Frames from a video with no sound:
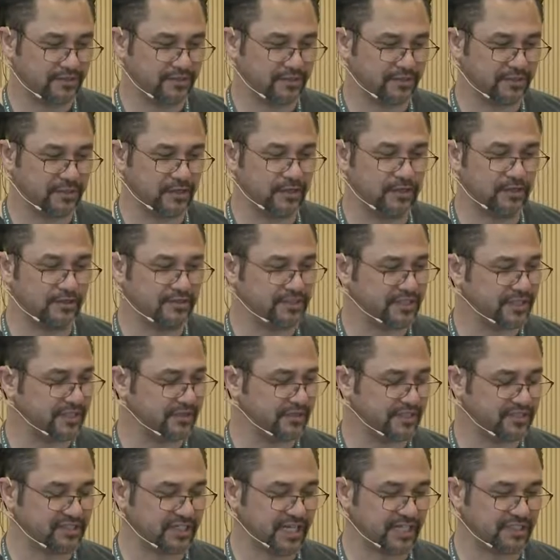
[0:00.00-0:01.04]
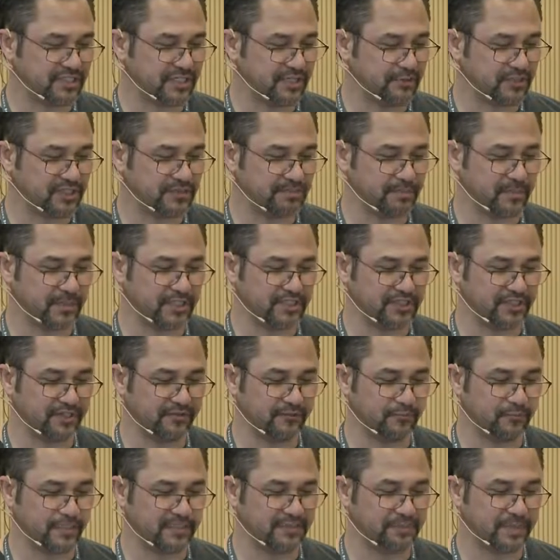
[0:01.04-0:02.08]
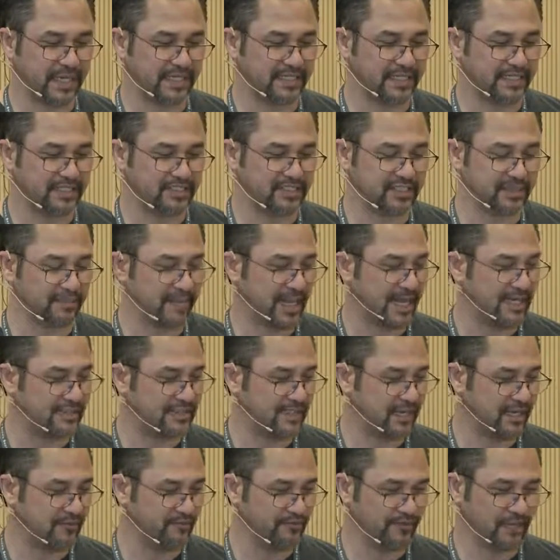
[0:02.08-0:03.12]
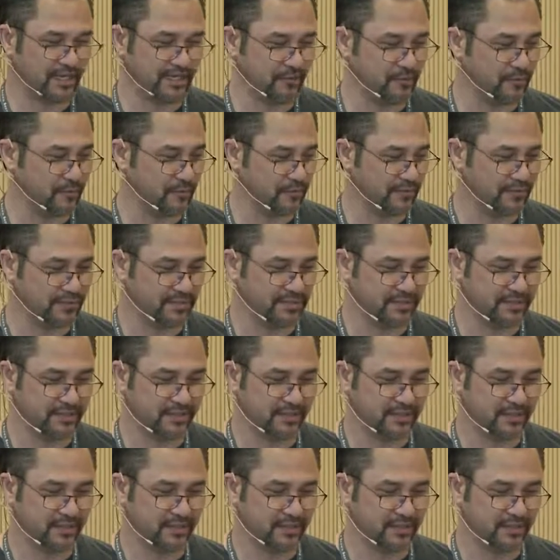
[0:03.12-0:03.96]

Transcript: So the good news here, it's actually respecting some anti-affinity rules,